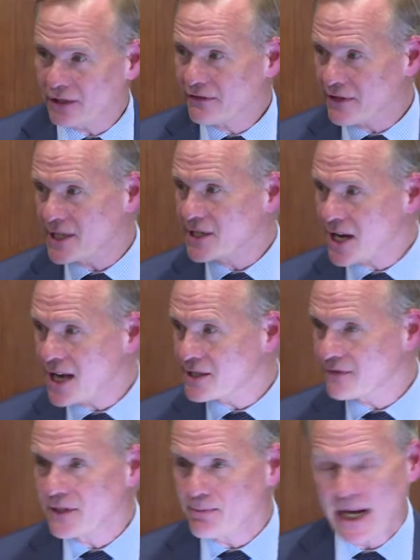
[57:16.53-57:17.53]
for these kinds
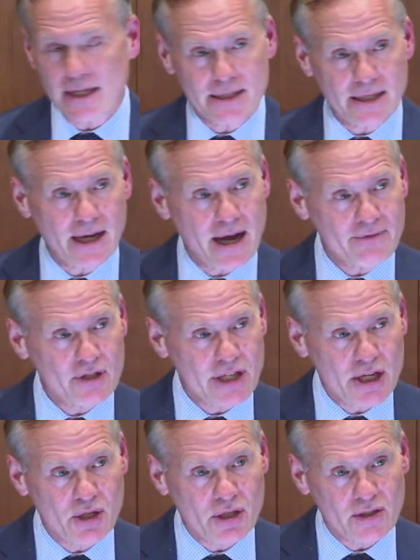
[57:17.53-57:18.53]
of debates and
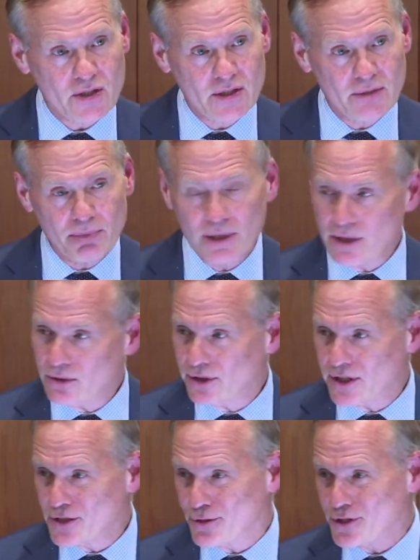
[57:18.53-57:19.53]
conversations, political
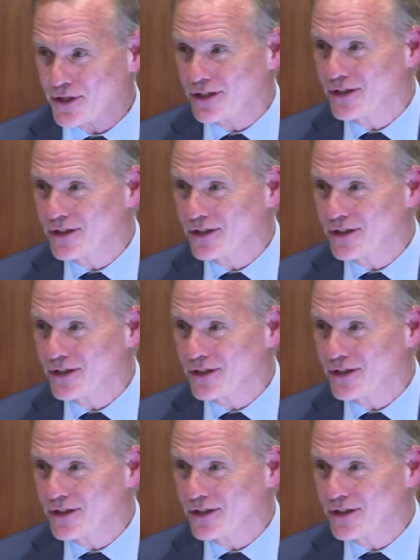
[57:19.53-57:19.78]
discourse,